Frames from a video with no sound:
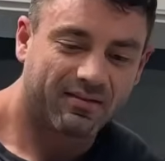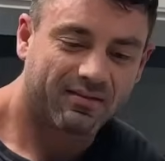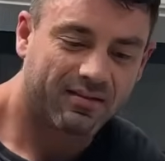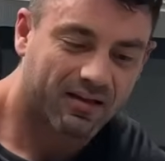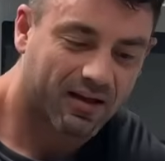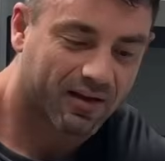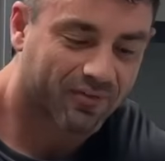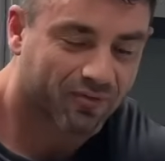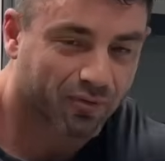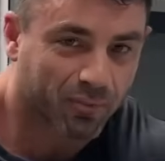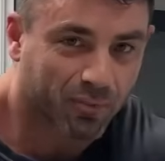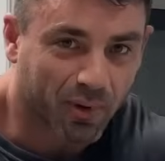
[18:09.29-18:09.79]

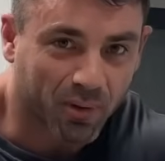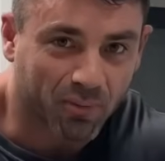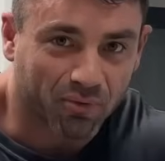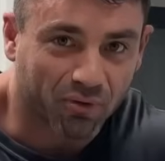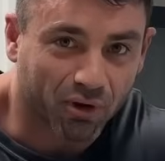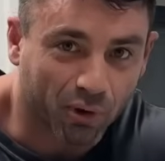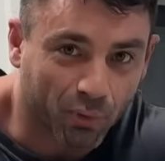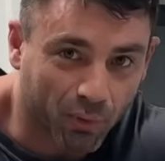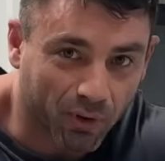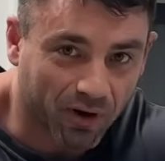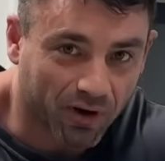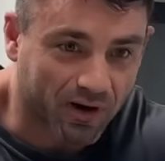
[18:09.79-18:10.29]
time for my
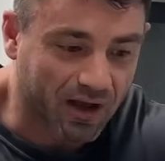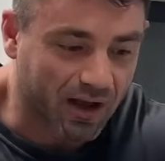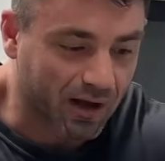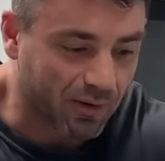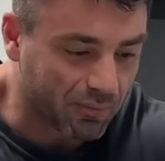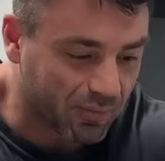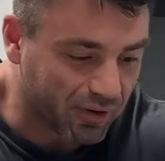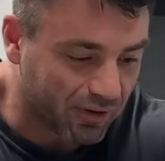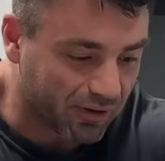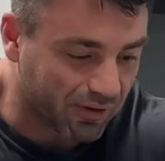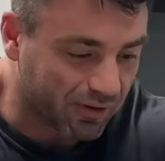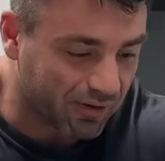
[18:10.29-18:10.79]
pre-workout
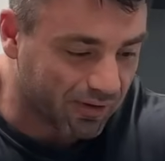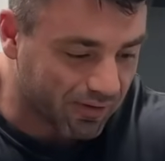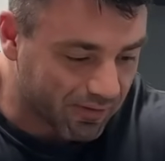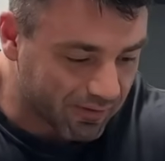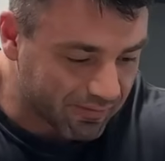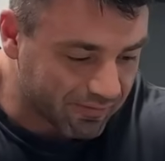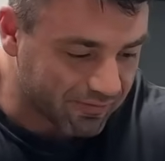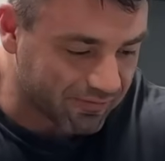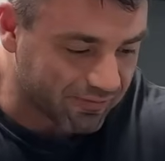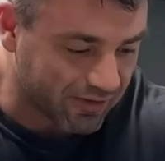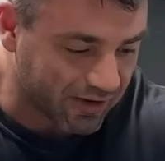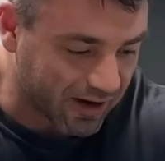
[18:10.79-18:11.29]
meal
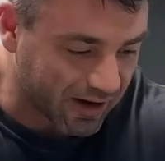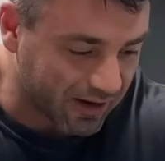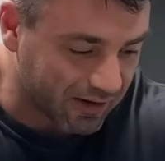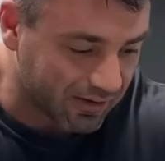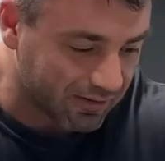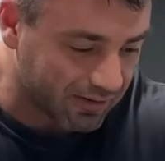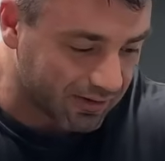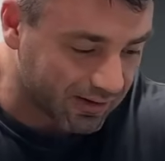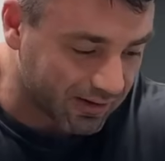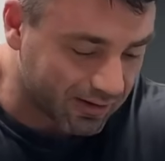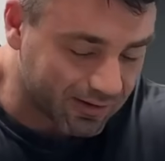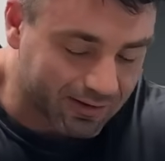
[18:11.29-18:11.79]

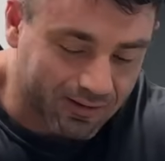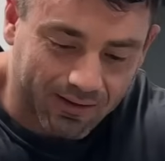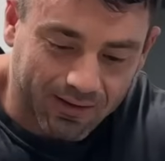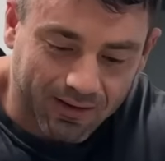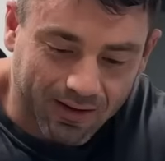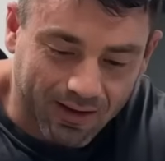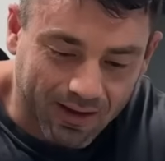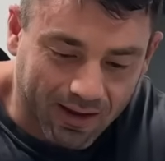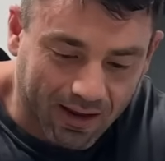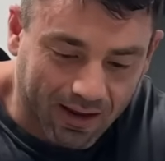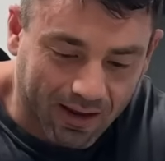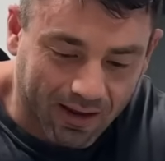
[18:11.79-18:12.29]
finally,
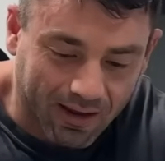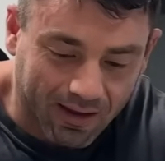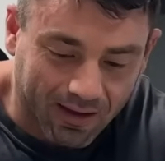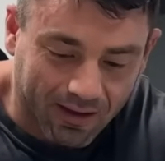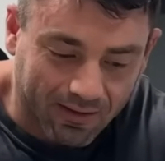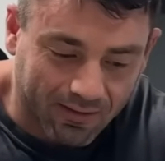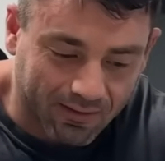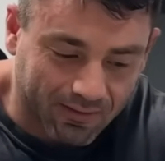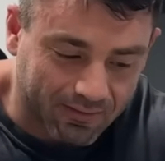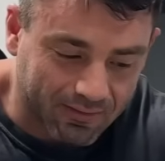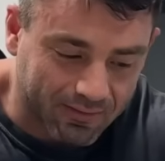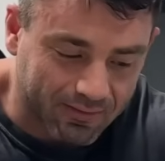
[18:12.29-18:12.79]

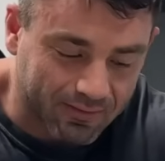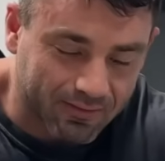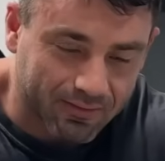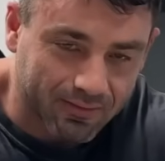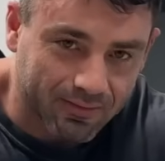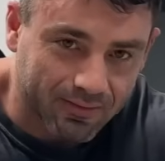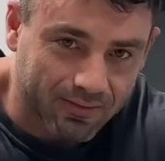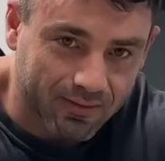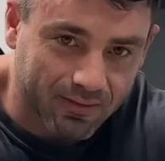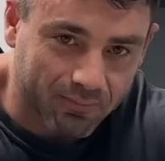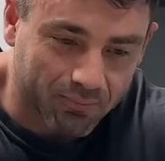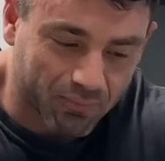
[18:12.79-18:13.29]
and
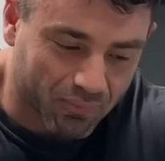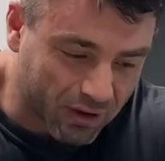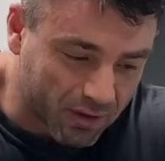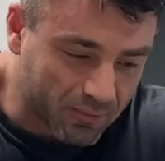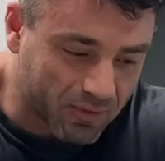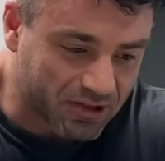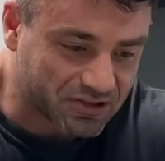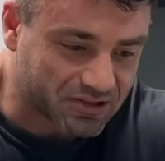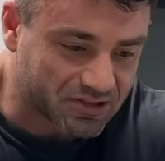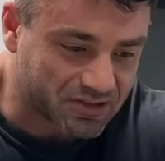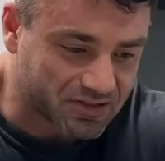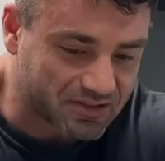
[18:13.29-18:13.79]
pretty
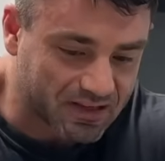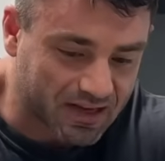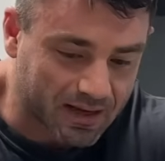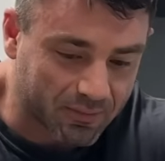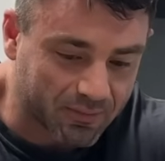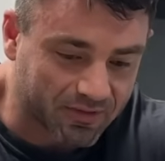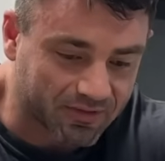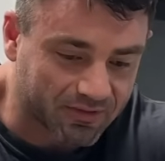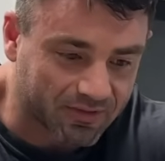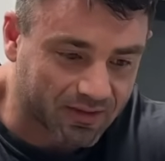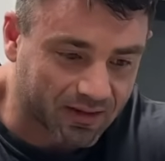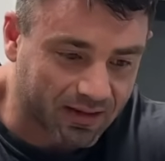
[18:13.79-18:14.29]
much the same
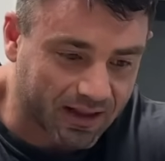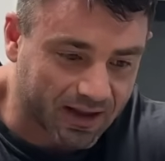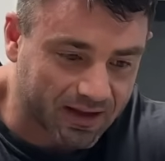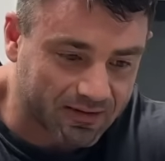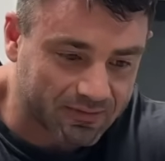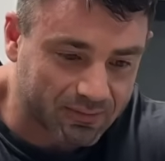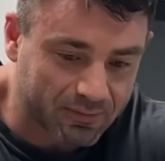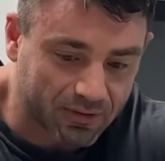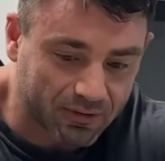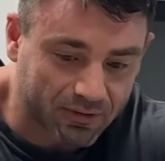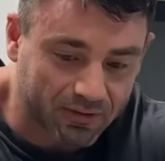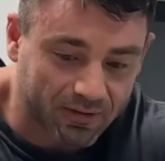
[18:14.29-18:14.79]
as the
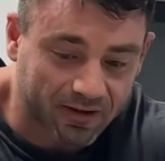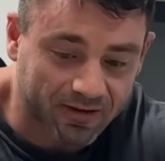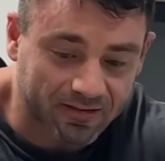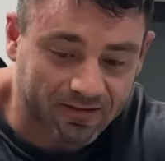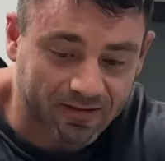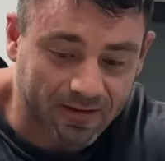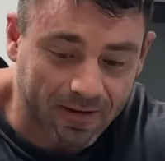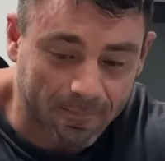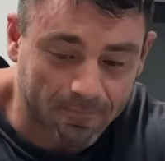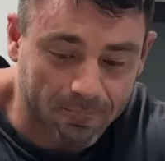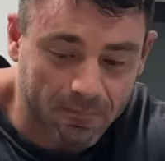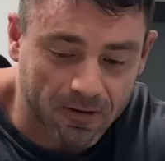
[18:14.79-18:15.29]
last meal,
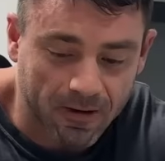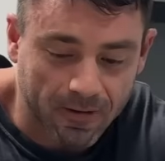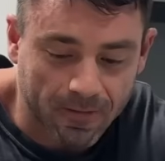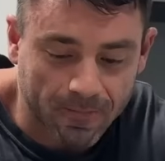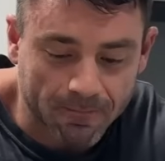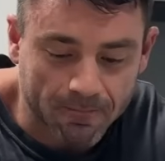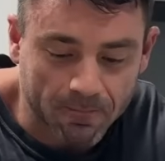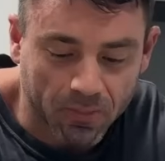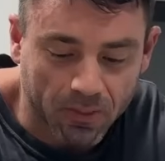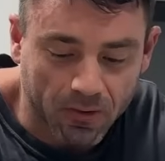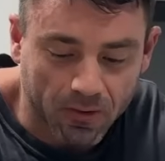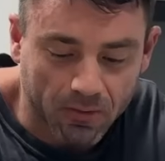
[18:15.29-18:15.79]
except
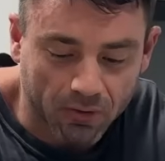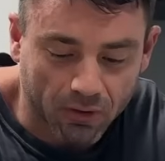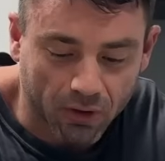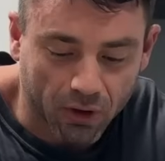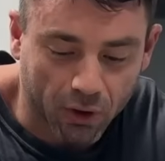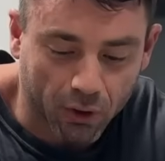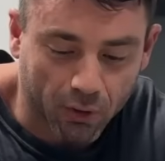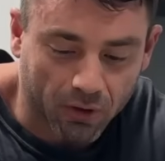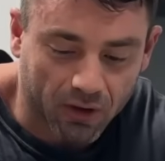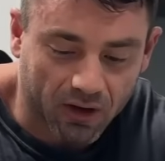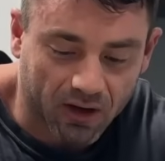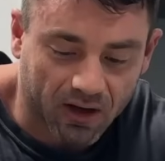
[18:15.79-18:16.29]

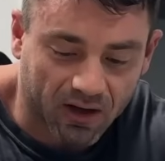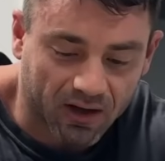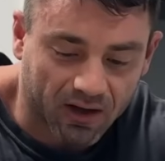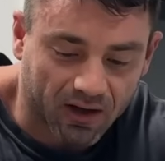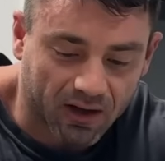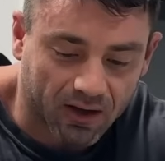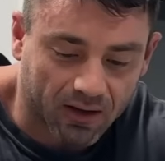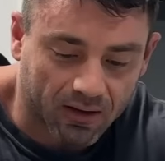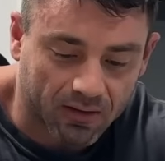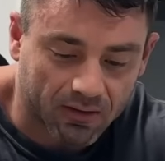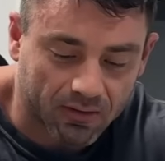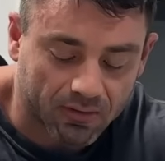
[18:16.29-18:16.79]

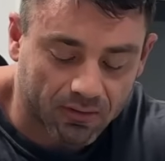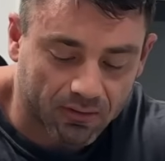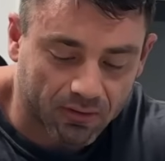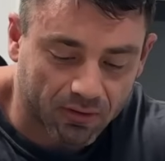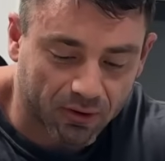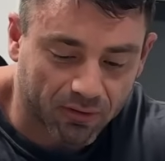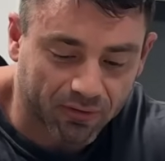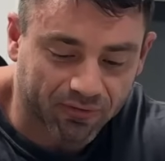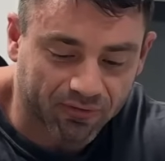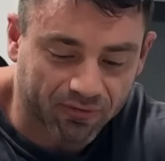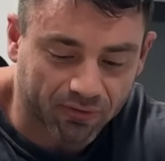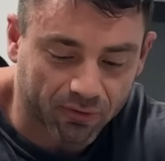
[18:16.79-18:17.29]
no
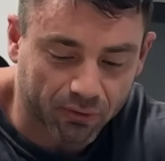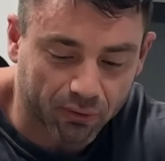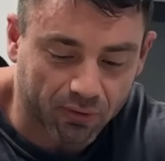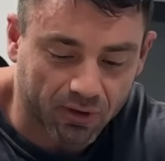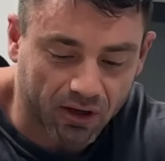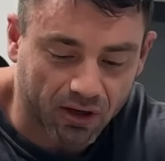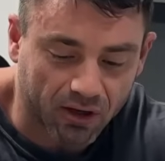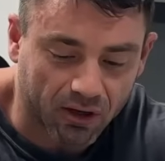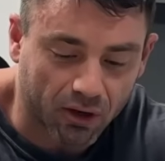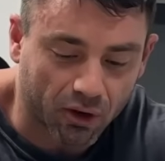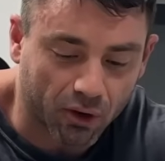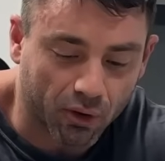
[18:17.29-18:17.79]
fruit
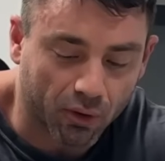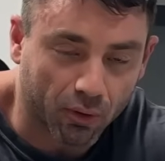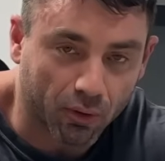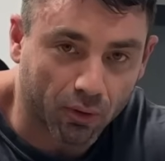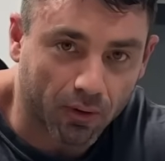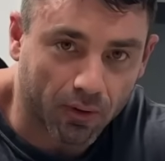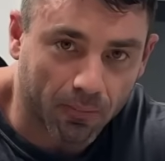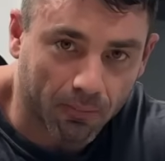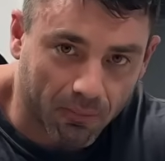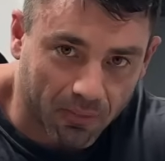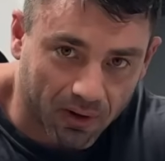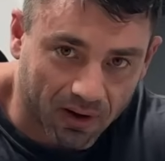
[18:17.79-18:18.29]
and
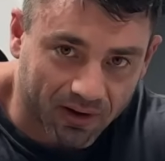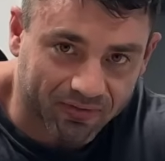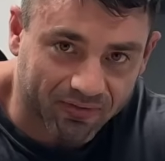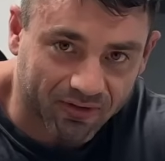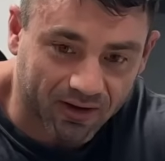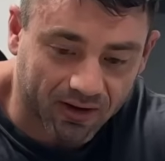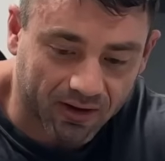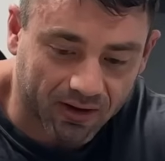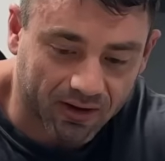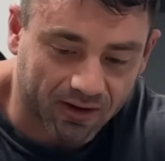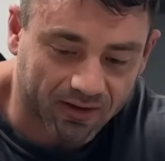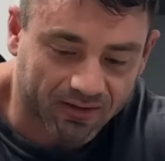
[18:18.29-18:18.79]
no
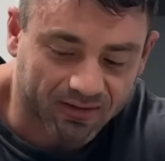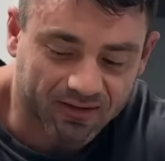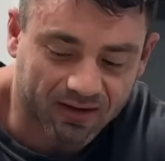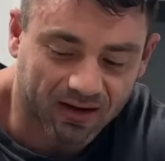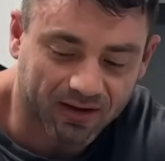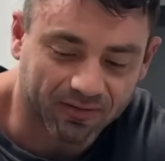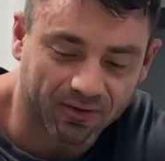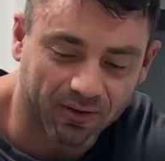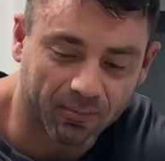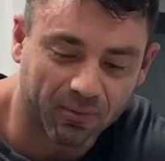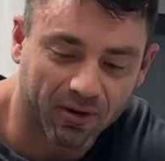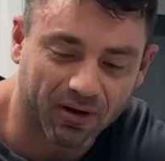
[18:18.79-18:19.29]
muffin. Instead
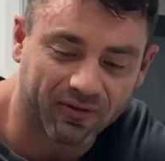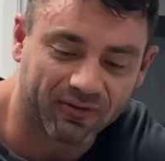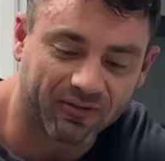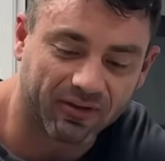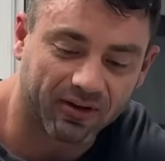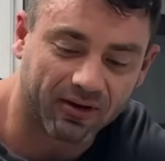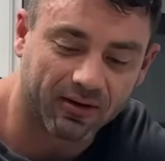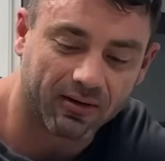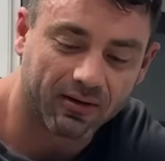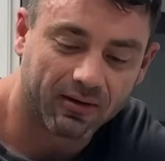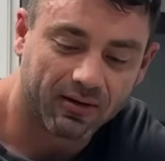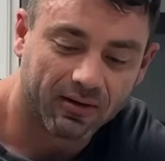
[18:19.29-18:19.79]
of the
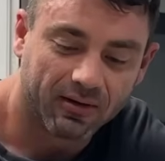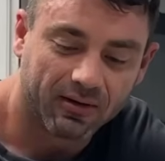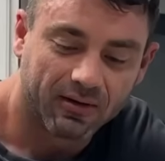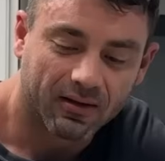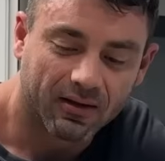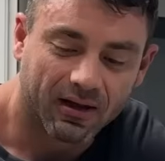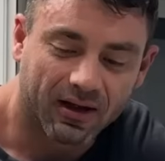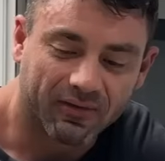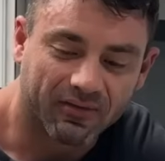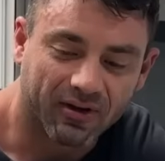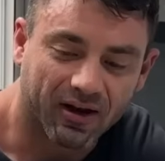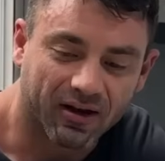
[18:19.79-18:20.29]
muffin,
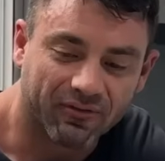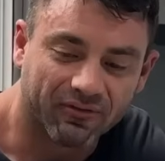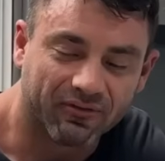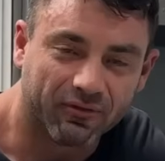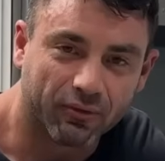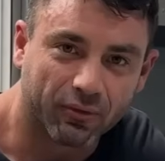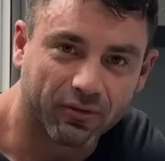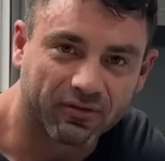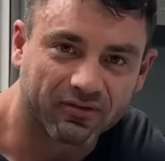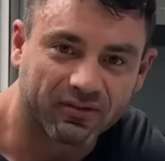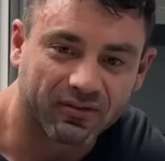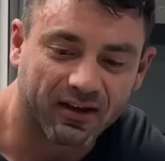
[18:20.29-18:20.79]
I've got
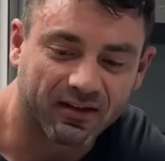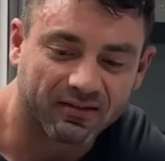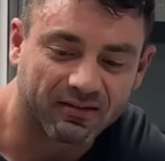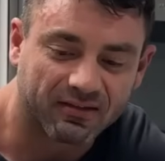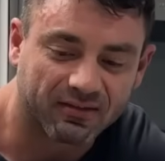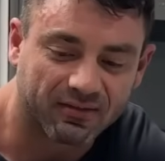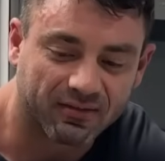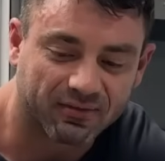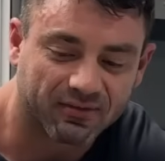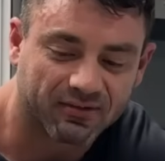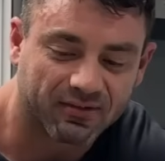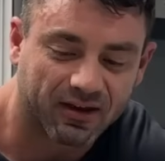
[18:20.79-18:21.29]
4
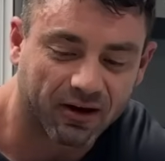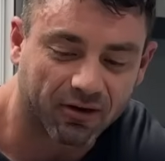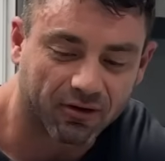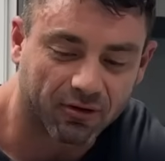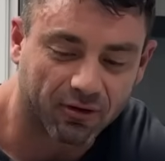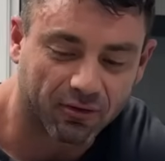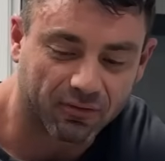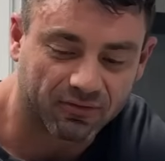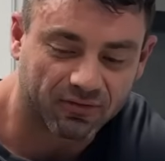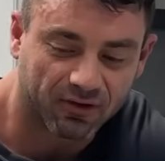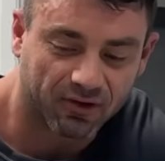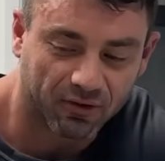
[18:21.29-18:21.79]
slices of
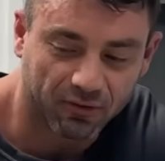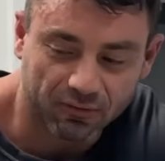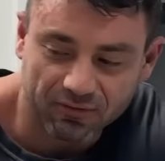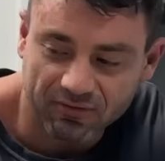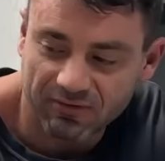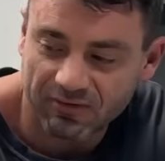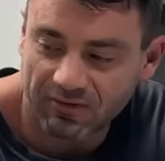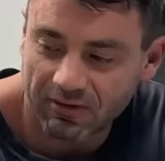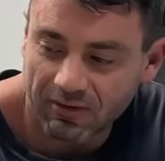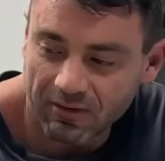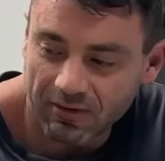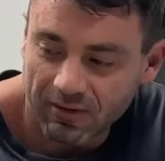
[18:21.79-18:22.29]
sourdough
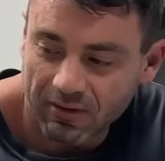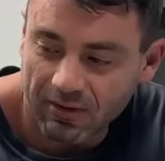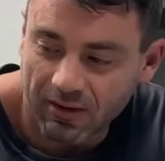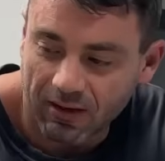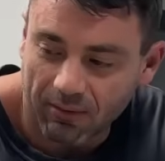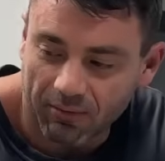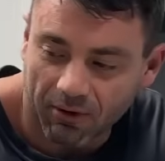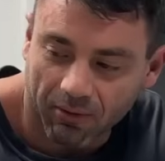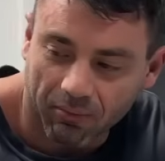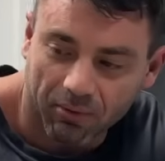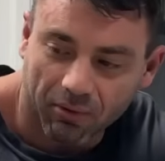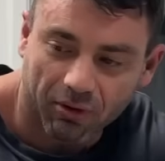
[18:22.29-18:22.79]
toast. I'm
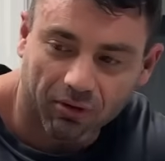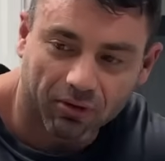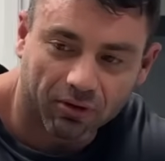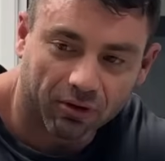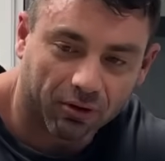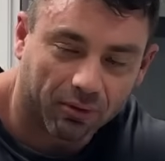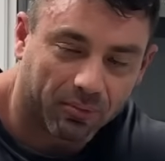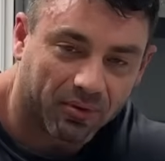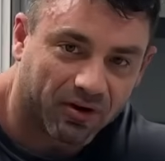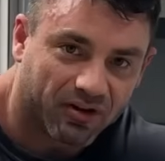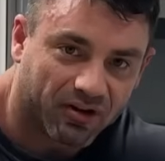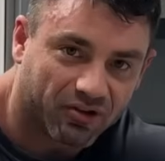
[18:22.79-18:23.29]
gonna put a
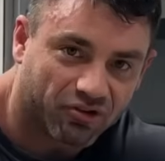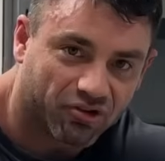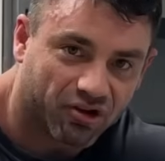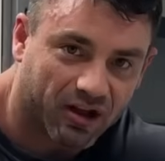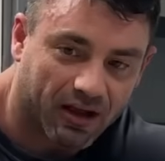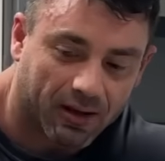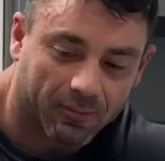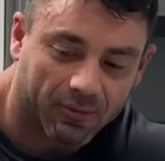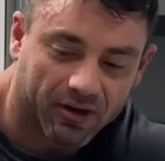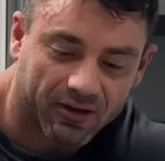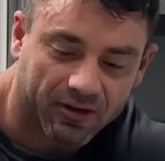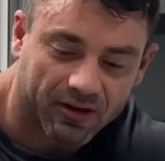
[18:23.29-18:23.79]
little bit of
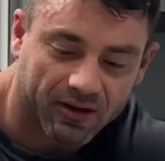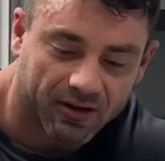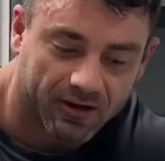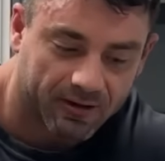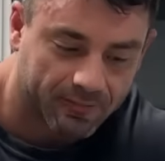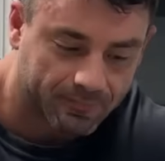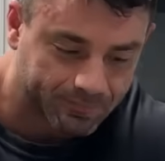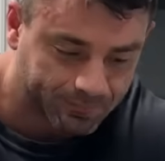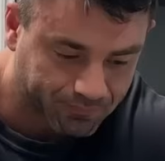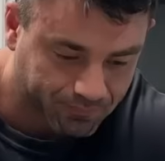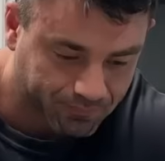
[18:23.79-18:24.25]
jam on there.